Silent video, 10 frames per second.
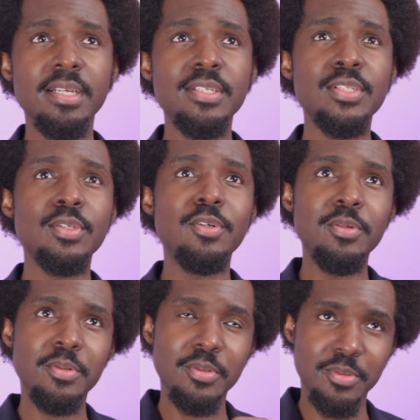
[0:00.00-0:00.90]

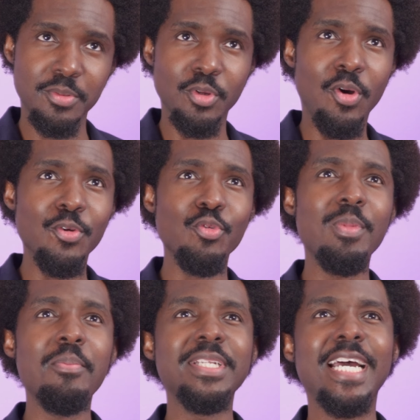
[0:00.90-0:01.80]
So
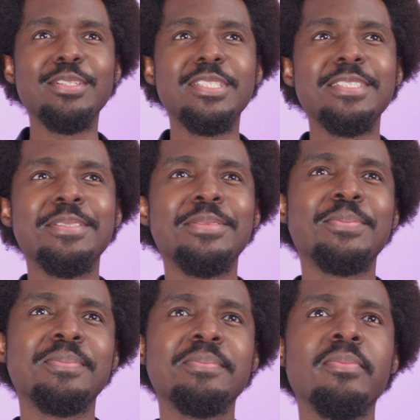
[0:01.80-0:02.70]
remember that.
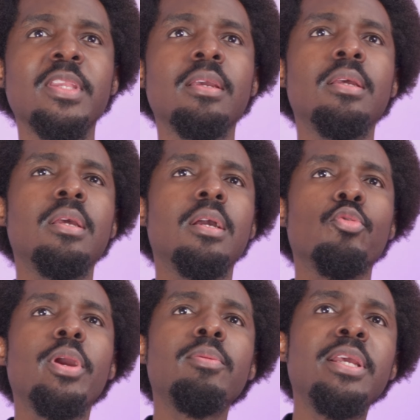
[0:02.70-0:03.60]

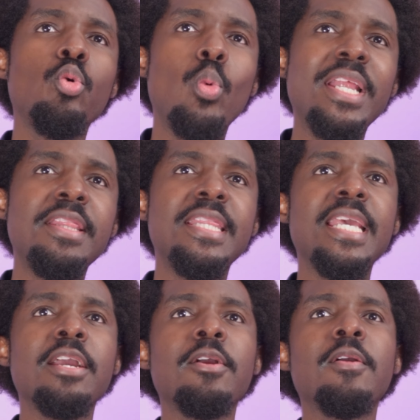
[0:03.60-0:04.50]
Rarely, when
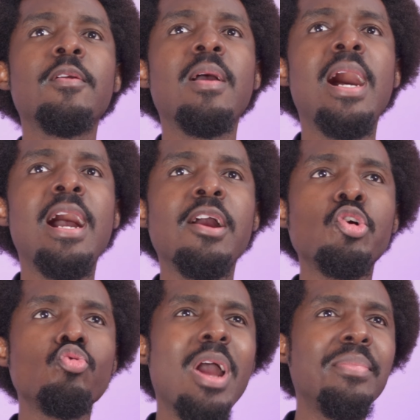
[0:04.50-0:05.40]
there are
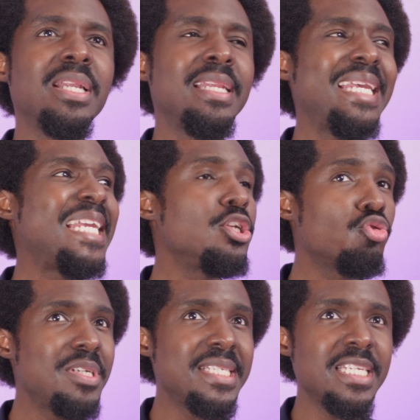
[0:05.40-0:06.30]
rapidly
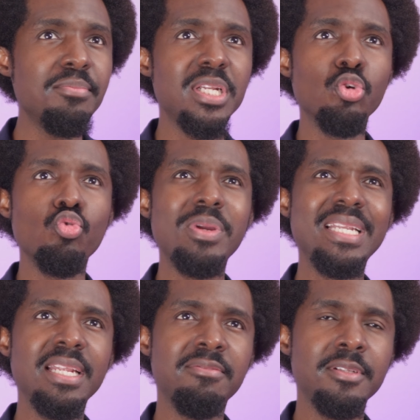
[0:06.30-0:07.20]
increasing
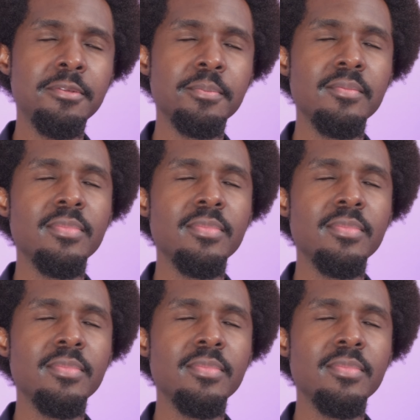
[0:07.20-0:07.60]
bilirubin level,